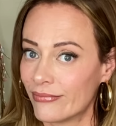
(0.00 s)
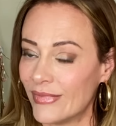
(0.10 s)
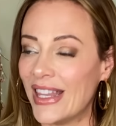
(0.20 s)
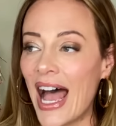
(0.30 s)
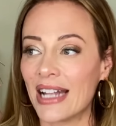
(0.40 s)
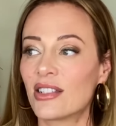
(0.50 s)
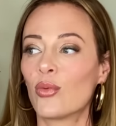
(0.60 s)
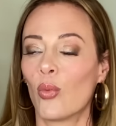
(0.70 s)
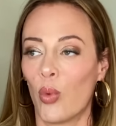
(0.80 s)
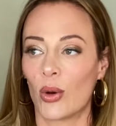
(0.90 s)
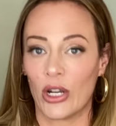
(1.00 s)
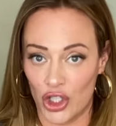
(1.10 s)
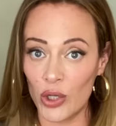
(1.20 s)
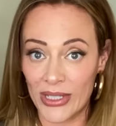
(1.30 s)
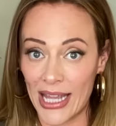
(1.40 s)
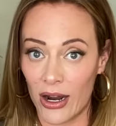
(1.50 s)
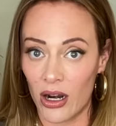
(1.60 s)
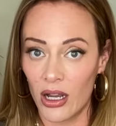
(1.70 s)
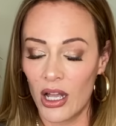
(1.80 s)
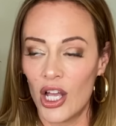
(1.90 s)
That's what she was there.
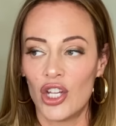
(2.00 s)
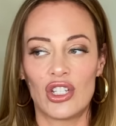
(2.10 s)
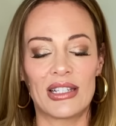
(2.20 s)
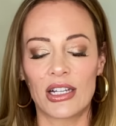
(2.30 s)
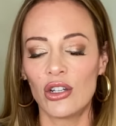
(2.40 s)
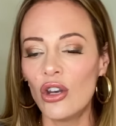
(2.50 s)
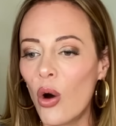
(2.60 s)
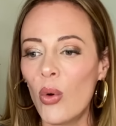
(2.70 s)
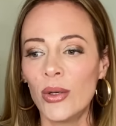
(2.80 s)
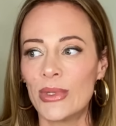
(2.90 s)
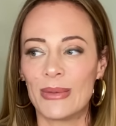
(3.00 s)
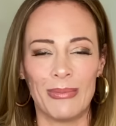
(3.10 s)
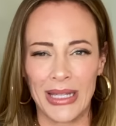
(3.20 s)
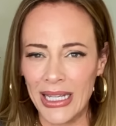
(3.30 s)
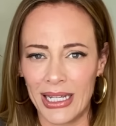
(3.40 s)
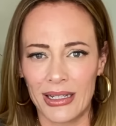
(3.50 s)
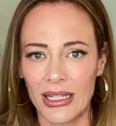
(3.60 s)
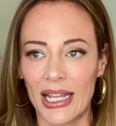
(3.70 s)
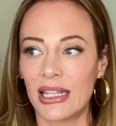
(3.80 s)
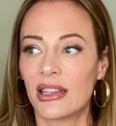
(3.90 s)
She's like, no one was mean.
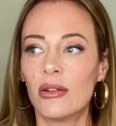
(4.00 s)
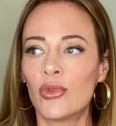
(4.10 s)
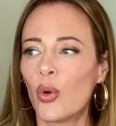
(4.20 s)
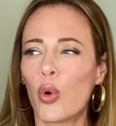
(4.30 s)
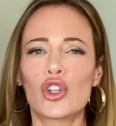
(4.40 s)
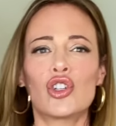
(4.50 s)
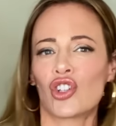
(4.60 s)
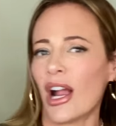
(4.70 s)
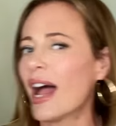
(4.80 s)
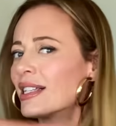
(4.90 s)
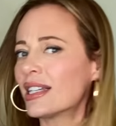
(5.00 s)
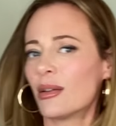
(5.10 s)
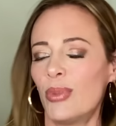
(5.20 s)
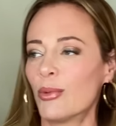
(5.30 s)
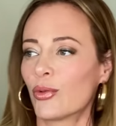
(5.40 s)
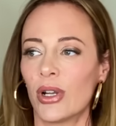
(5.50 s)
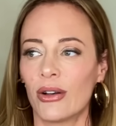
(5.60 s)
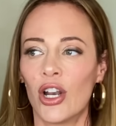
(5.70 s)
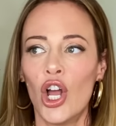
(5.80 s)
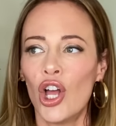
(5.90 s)
Like the, the war shows are hectic and people are running
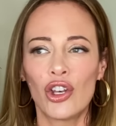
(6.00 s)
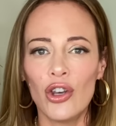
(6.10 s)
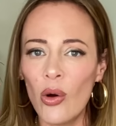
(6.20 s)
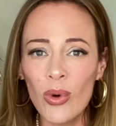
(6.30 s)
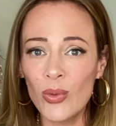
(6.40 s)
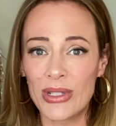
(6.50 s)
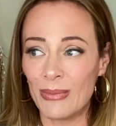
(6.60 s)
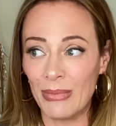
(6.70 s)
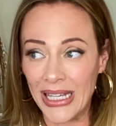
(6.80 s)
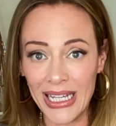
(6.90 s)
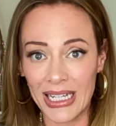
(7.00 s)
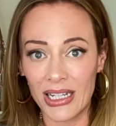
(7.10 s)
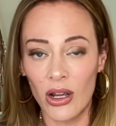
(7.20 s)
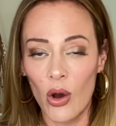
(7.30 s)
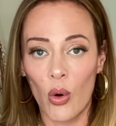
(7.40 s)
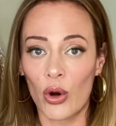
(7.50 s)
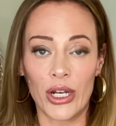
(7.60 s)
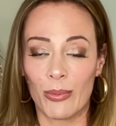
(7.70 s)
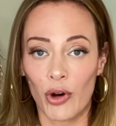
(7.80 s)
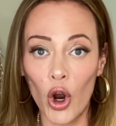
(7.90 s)
around. No one was mean or
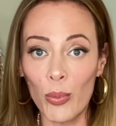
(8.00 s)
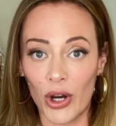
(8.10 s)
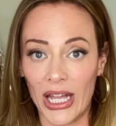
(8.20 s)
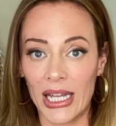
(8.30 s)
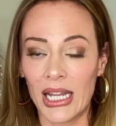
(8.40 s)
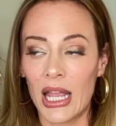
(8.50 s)
inappropriate,